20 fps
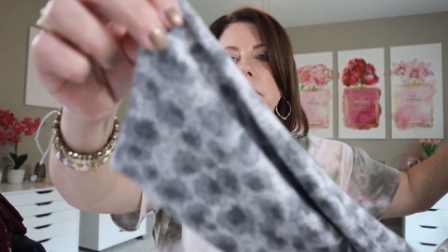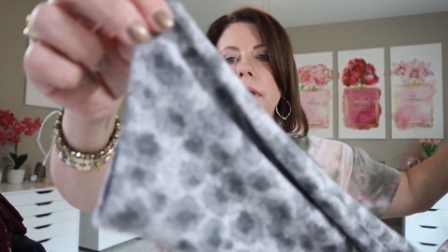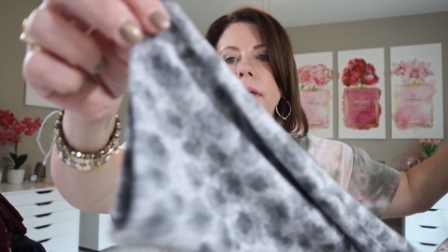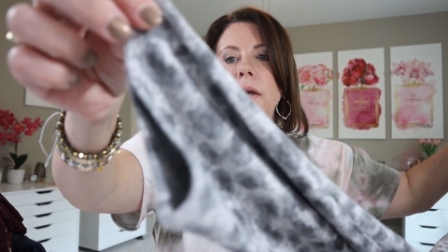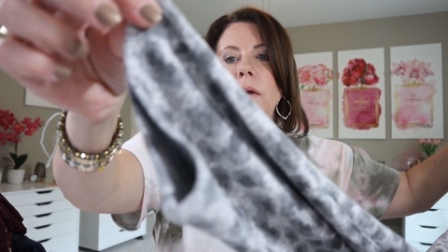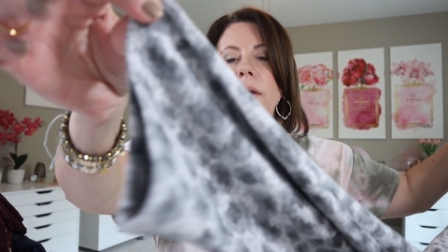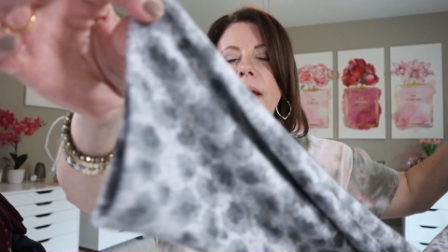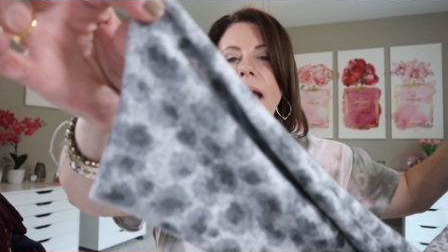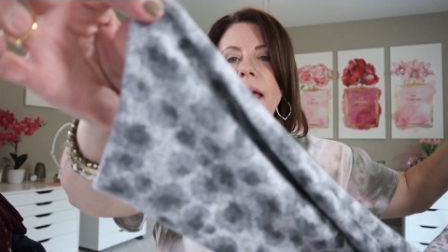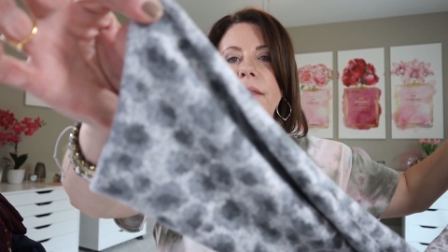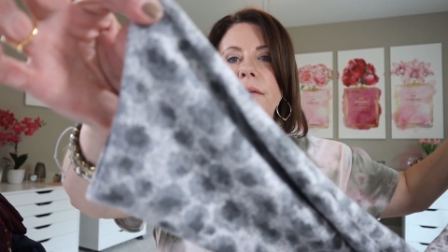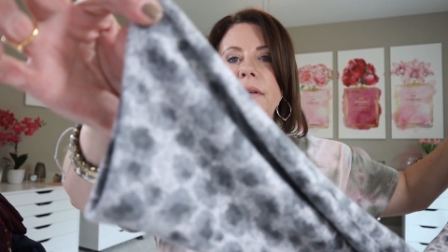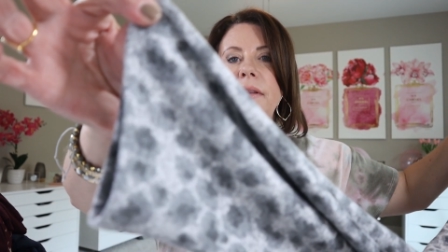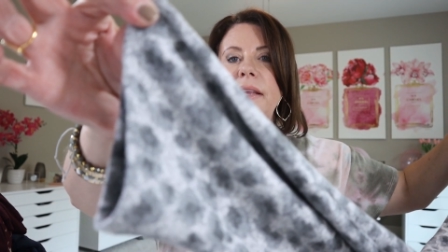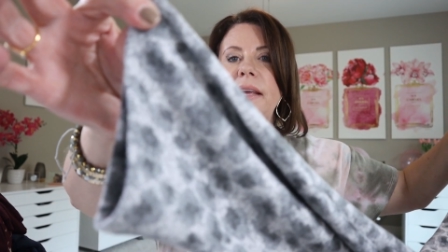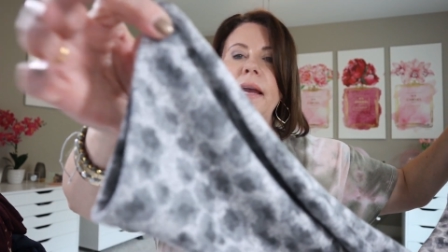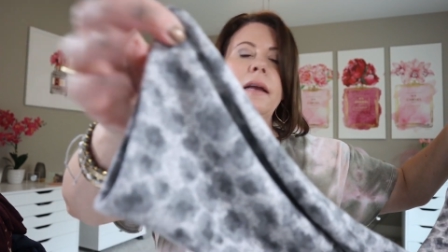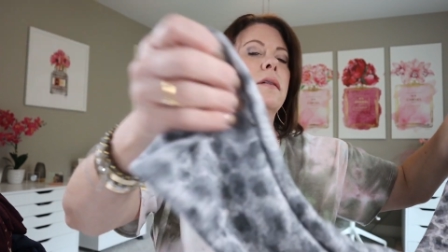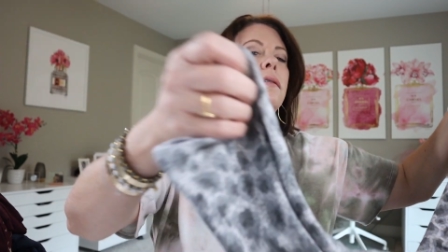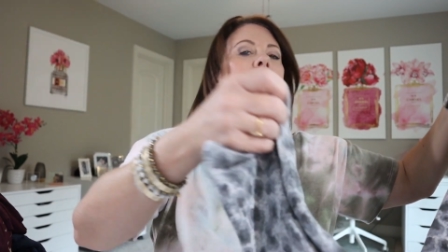they go gather
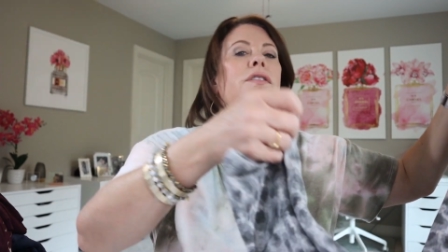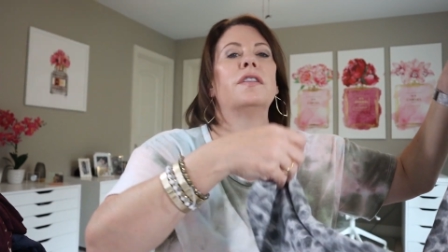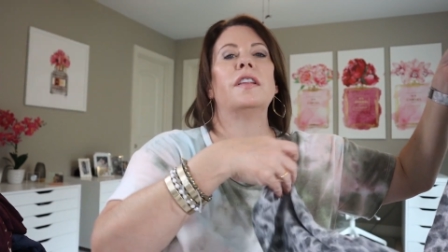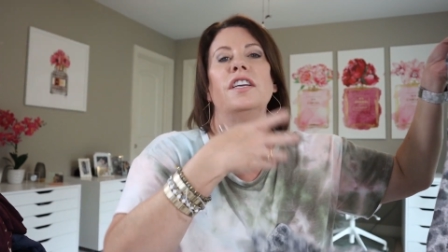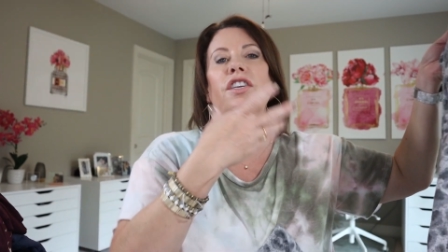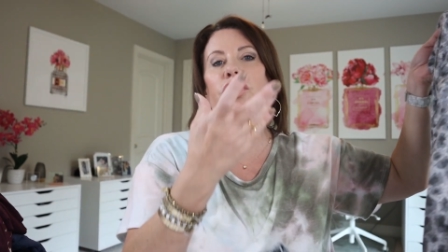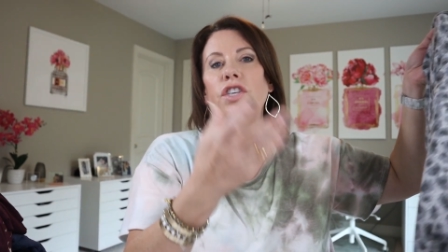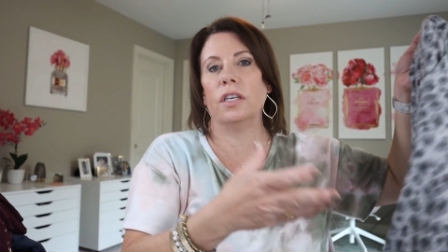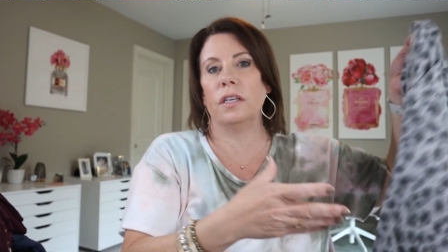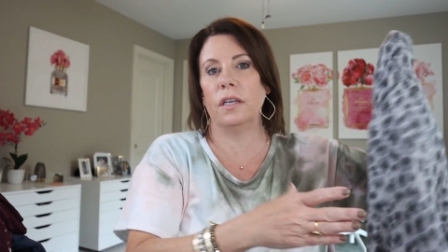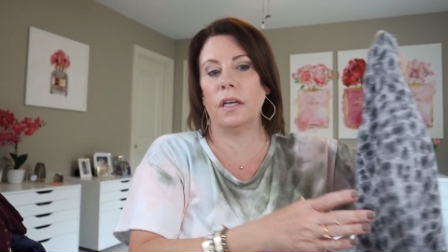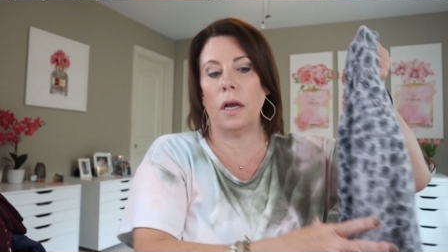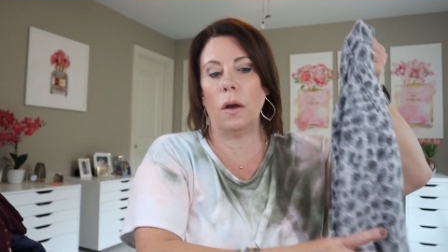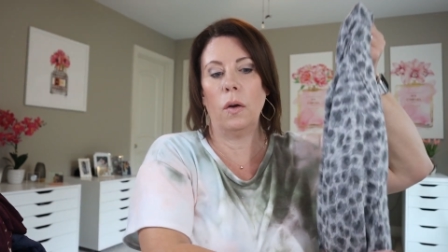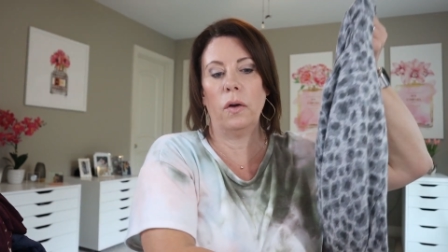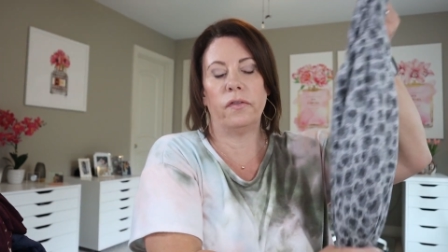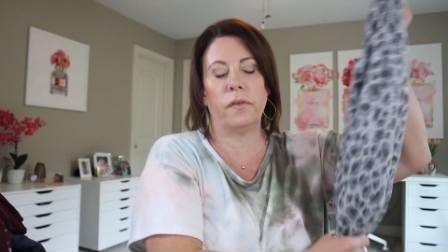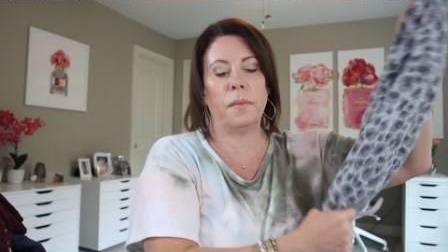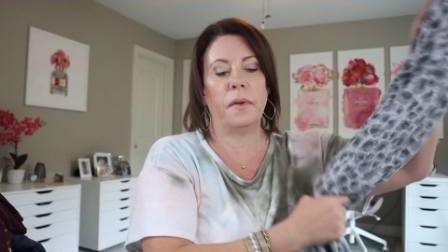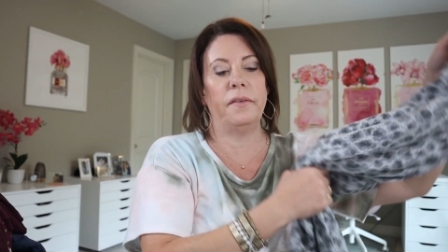at the ankle so they shouldn't
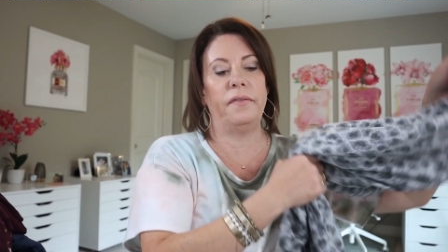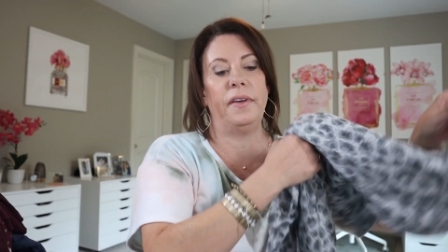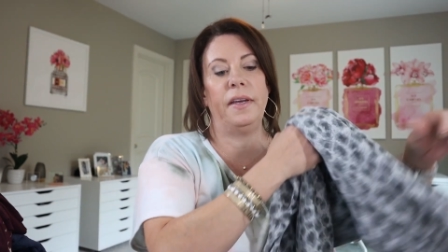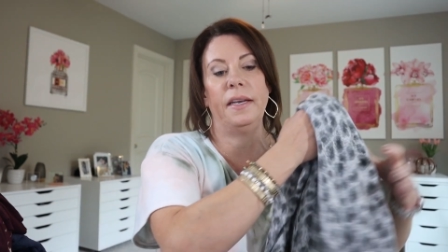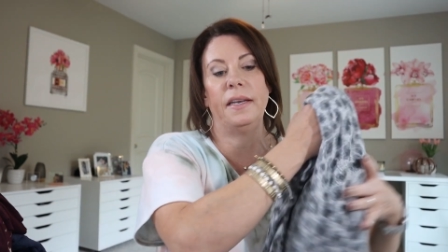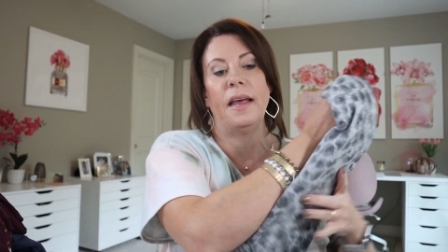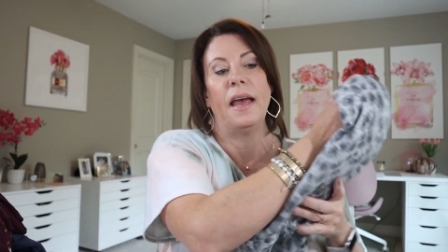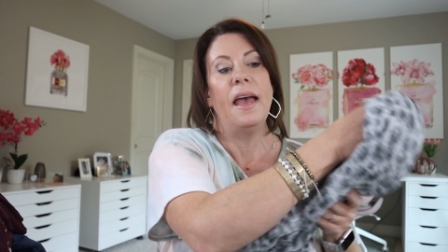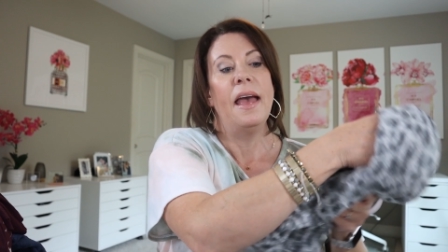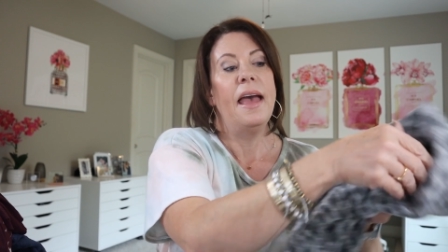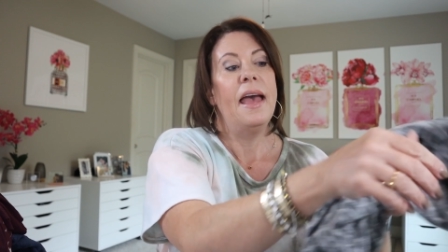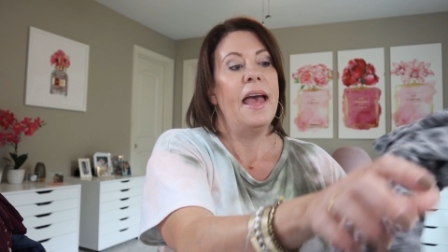go over my feet.